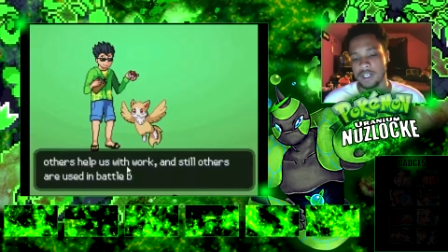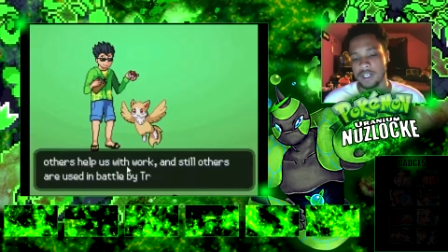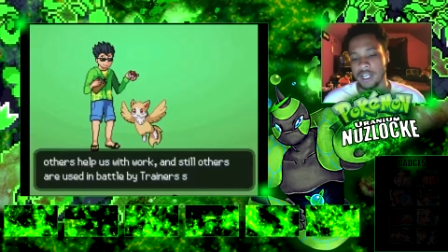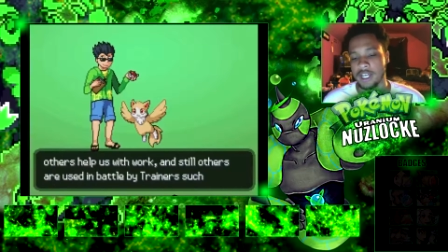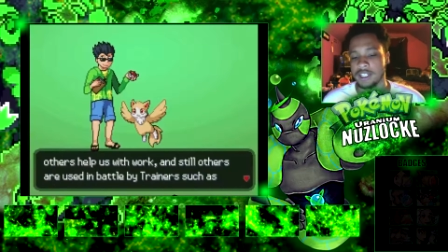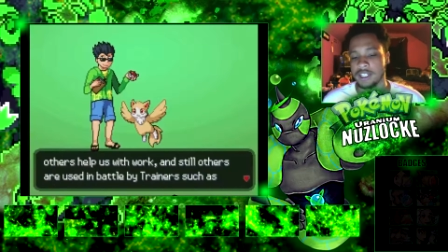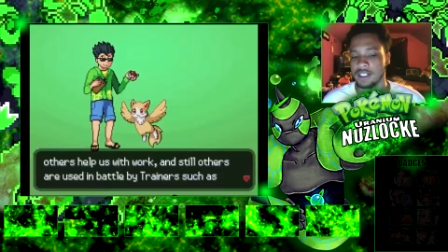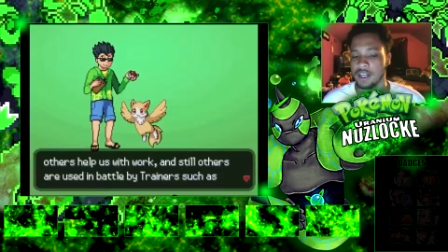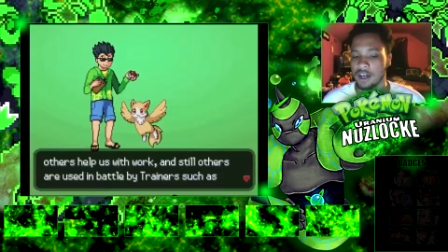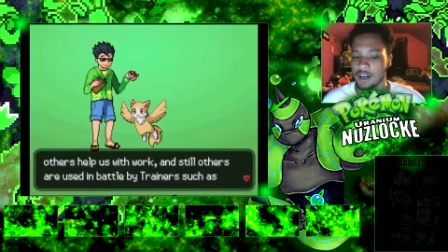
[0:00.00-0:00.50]

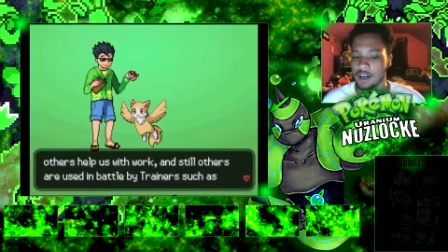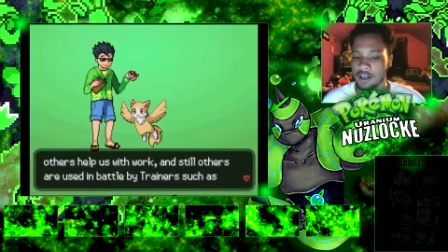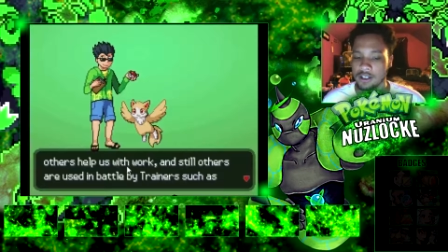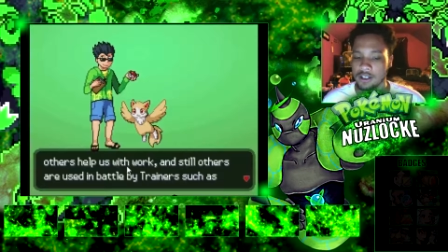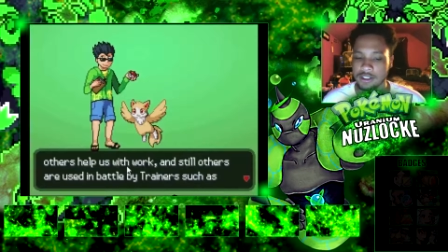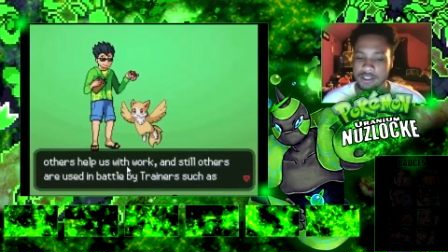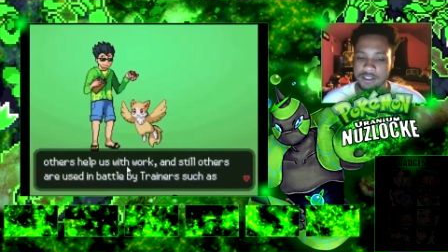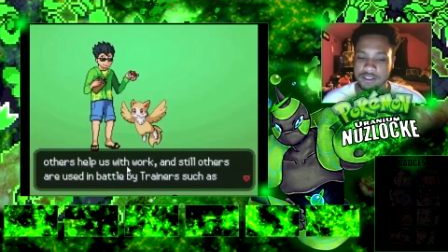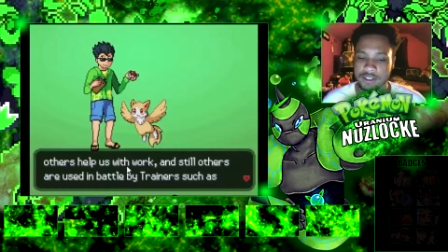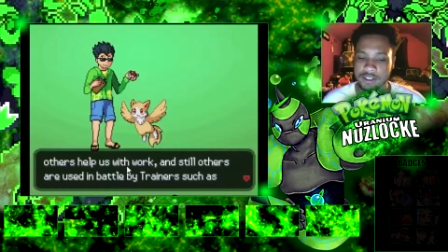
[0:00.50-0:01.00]
and
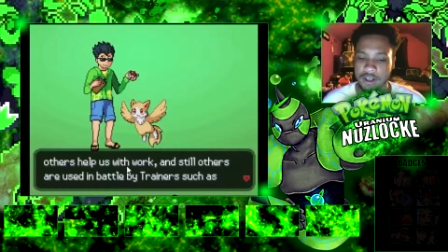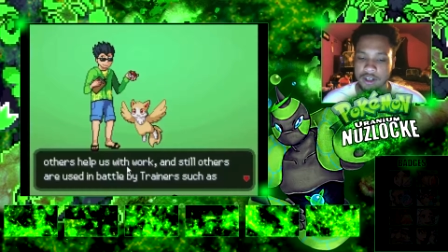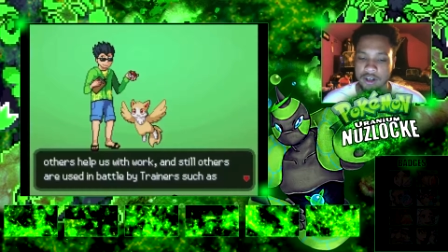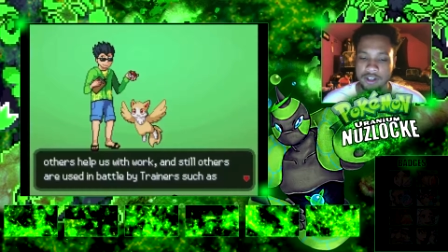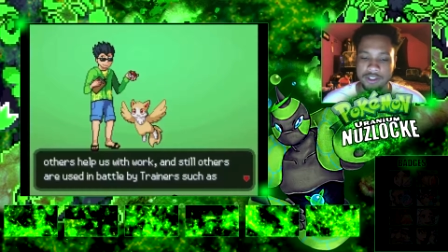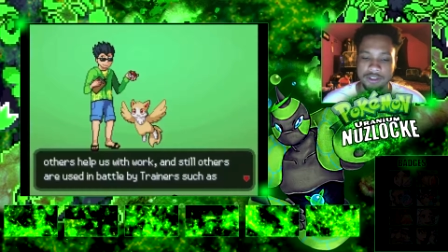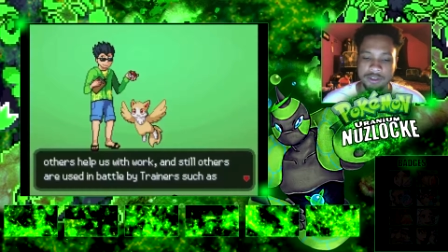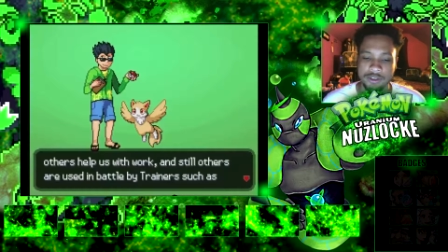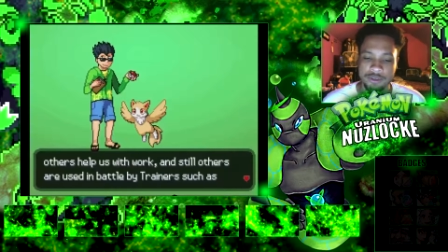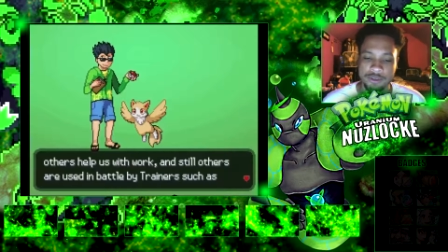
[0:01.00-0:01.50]
others are
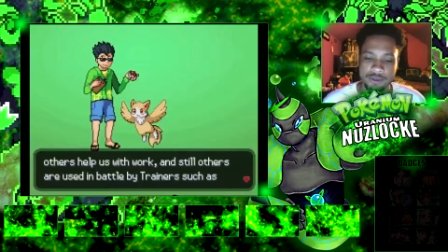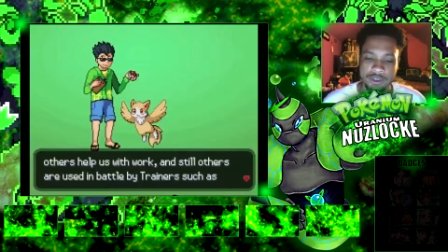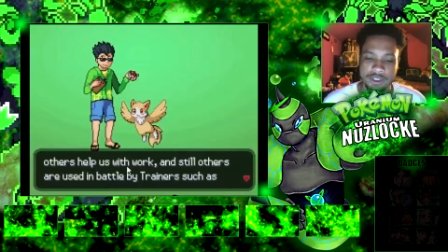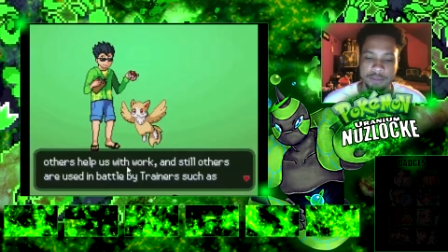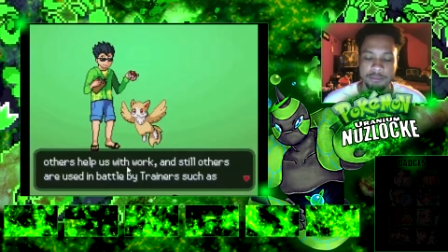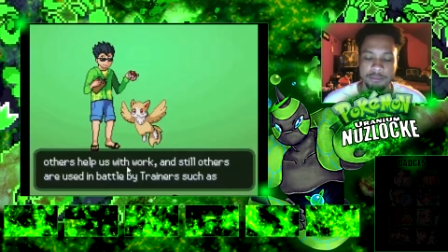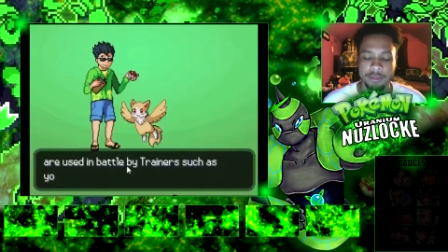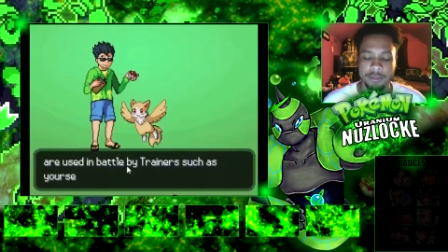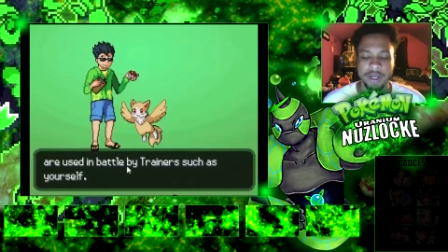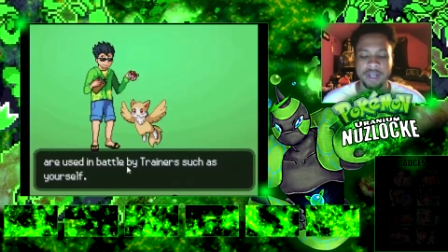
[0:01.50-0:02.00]
used in
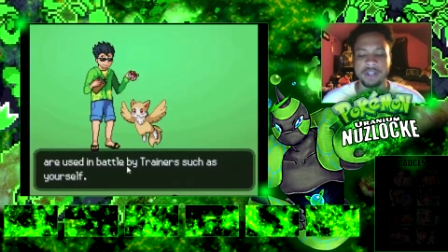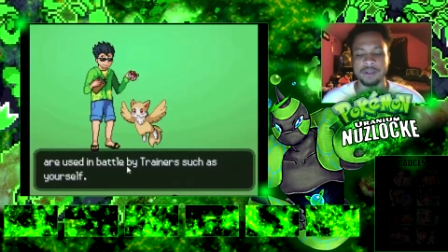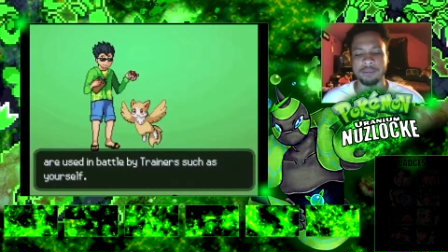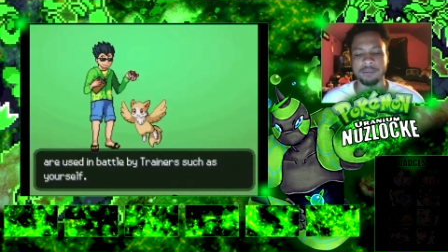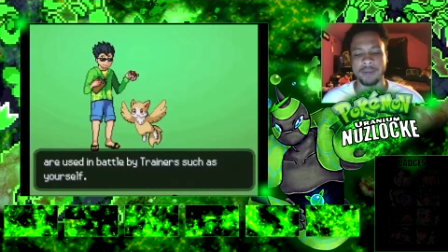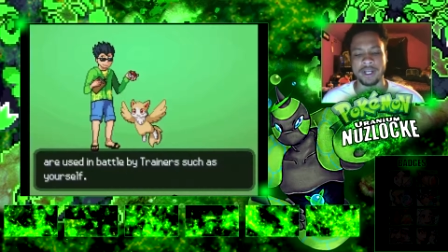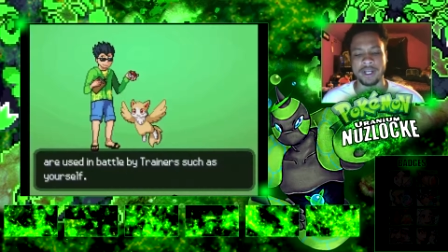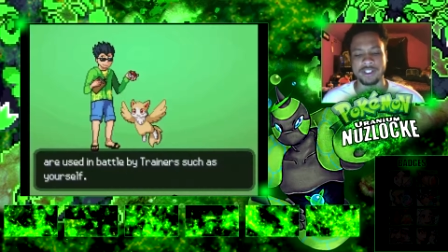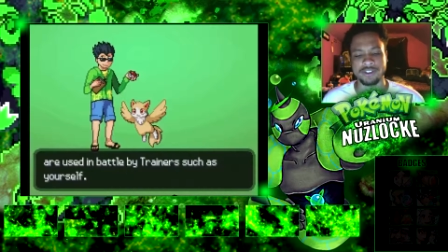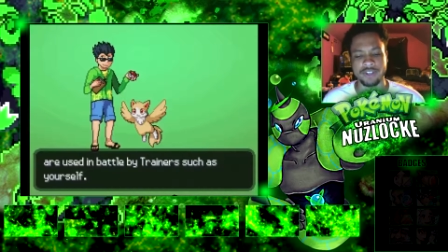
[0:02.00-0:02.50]
battle
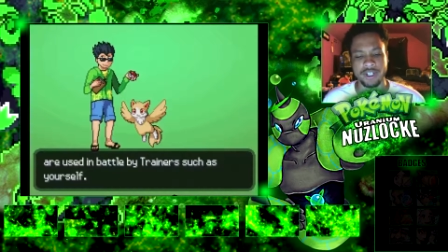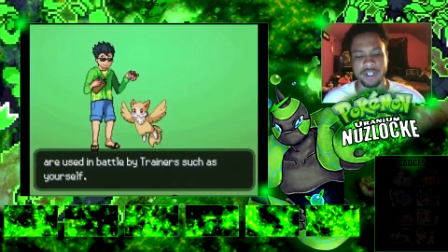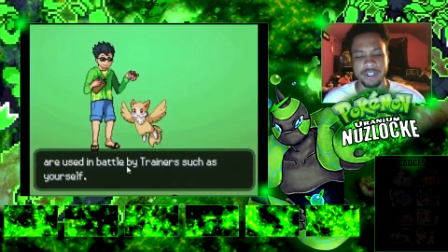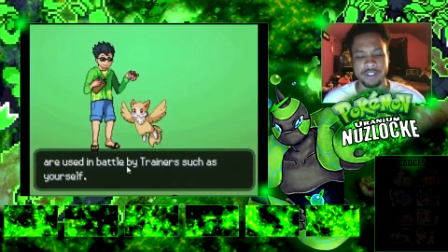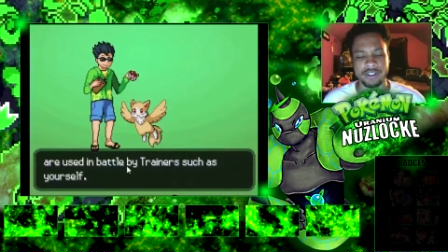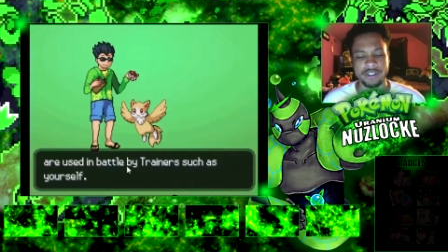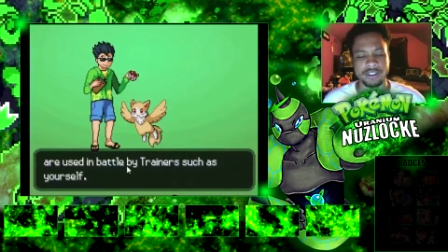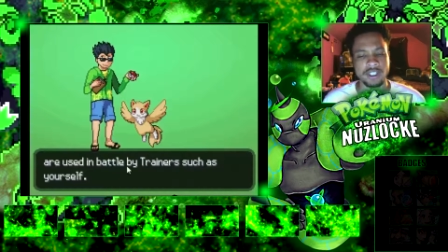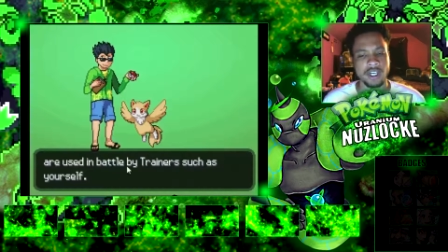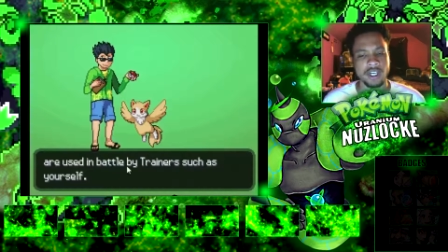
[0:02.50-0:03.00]
by
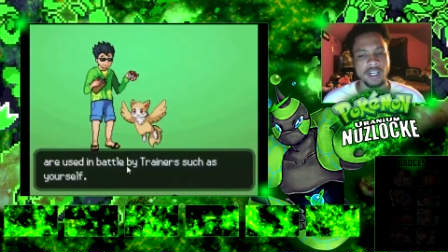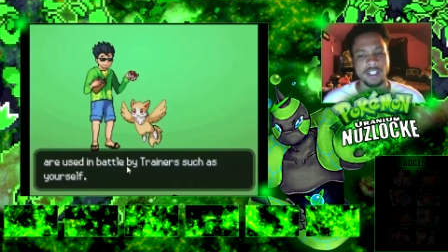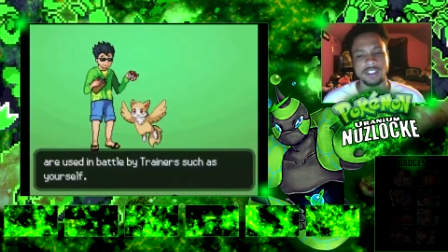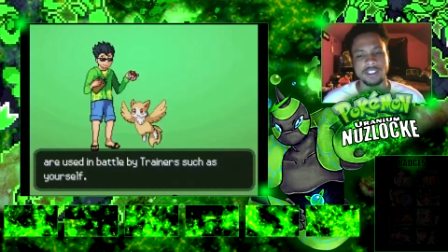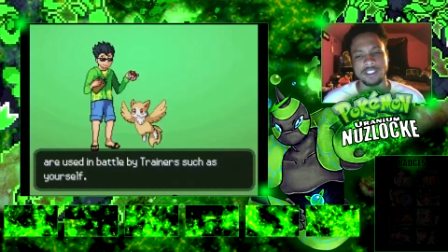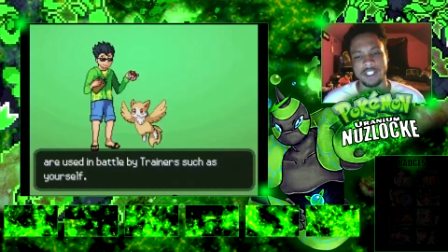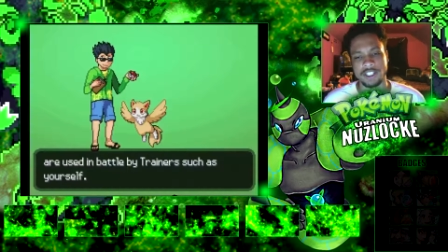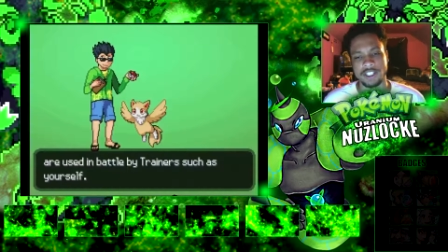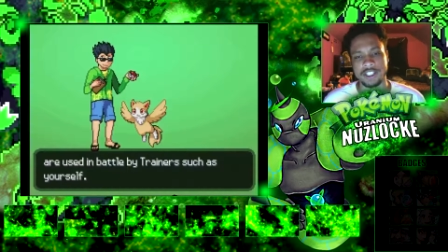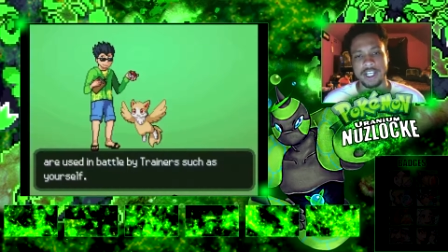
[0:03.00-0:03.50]
trainers
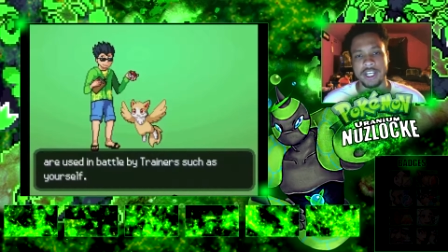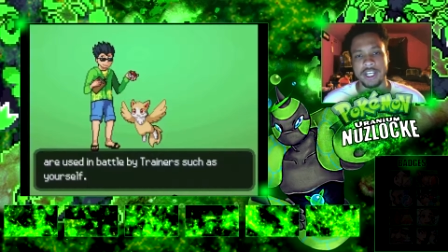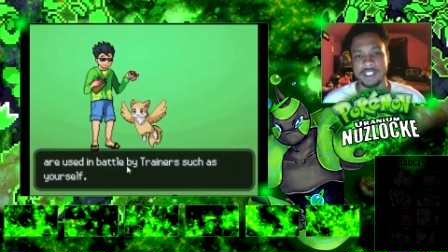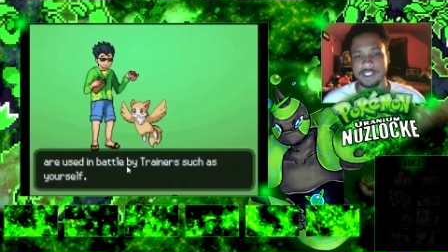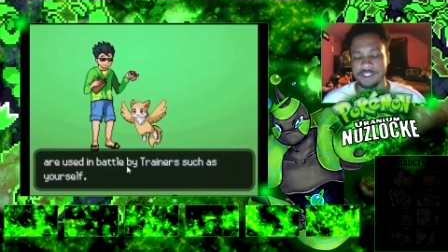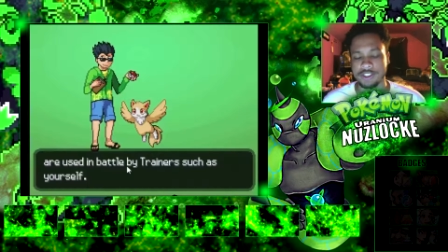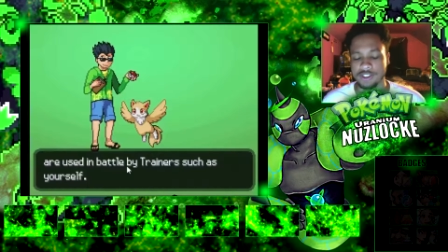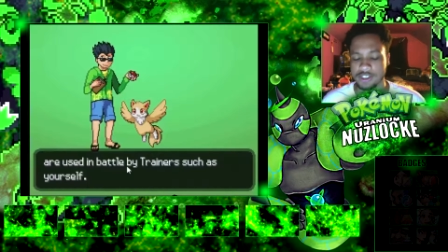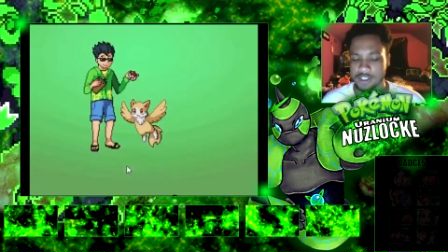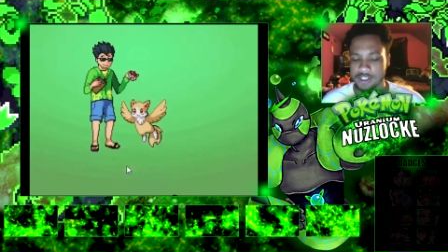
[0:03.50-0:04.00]
such as
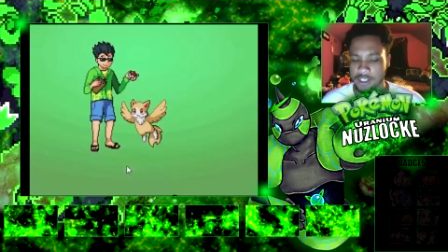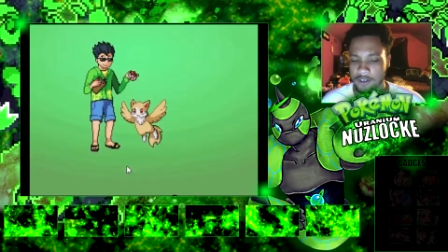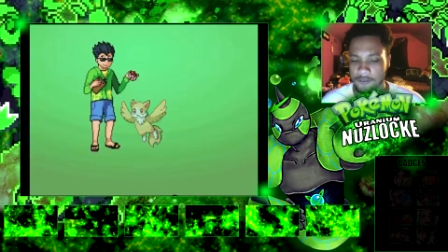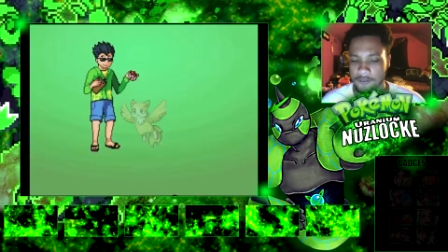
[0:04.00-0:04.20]
yourself.